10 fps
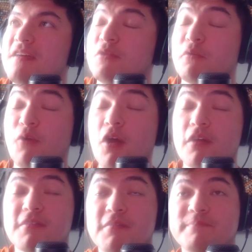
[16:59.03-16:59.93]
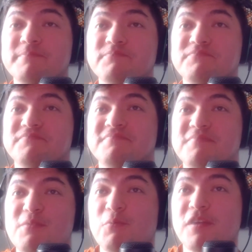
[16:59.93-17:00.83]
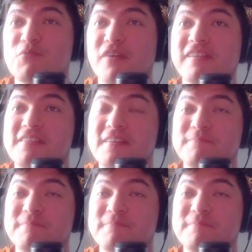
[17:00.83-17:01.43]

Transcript: They're frauds. That's what I'm trying to say.